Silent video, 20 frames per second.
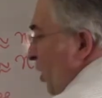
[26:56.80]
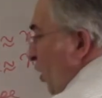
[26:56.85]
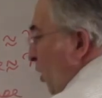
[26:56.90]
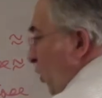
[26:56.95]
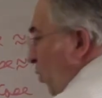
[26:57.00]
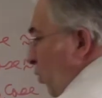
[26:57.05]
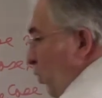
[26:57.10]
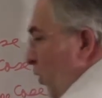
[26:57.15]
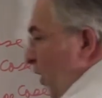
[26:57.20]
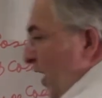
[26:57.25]

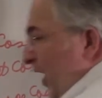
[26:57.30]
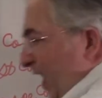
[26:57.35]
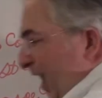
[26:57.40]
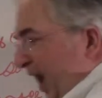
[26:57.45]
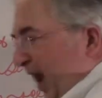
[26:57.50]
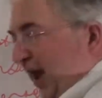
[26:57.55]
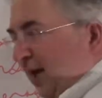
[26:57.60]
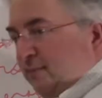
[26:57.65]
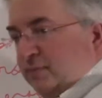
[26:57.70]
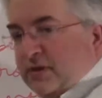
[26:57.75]
what
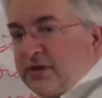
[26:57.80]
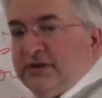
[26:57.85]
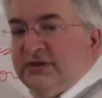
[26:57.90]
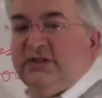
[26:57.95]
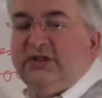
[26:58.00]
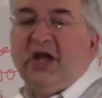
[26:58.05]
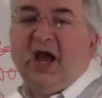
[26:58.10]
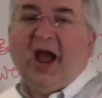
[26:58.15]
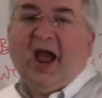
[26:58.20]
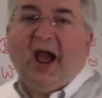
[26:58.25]
happens
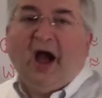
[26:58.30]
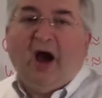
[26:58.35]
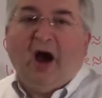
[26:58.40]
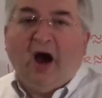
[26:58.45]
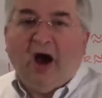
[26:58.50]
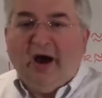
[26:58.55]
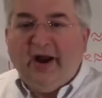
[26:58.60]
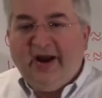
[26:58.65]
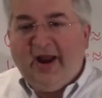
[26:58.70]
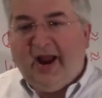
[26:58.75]

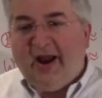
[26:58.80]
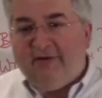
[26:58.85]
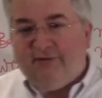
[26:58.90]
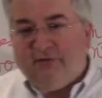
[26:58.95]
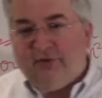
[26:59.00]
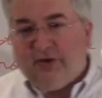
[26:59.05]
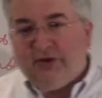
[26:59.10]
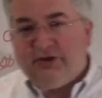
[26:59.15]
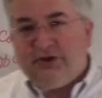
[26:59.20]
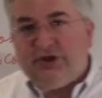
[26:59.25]
on
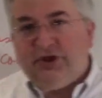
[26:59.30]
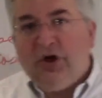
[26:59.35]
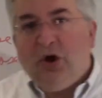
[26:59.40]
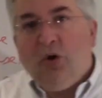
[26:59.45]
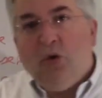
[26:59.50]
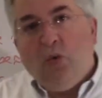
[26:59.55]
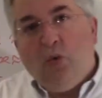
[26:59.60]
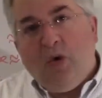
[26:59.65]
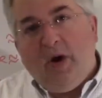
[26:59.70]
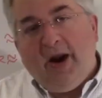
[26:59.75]
average?
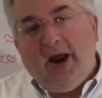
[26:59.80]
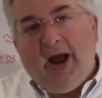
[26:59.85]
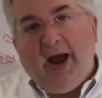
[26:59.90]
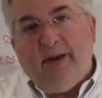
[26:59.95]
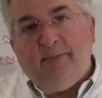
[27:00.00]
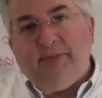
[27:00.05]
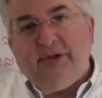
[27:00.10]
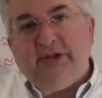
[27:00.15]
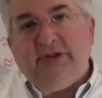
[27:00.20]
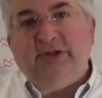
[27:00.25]
What
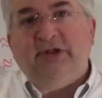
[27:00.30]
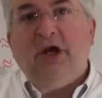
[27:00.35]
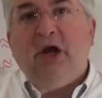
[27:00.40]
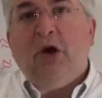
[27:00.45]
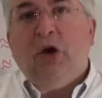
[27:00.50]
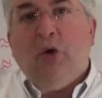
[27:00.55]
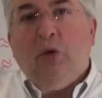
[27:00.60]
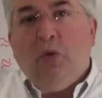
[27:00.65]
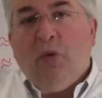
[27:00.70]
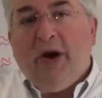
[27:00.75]
happens
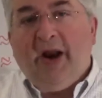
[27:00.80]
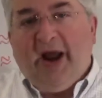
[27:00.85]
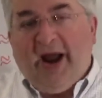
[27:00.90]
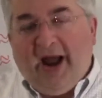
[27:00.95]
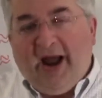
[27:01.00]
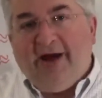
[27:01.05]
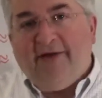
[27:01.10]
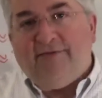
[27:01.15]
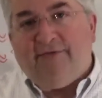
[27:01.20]
when I have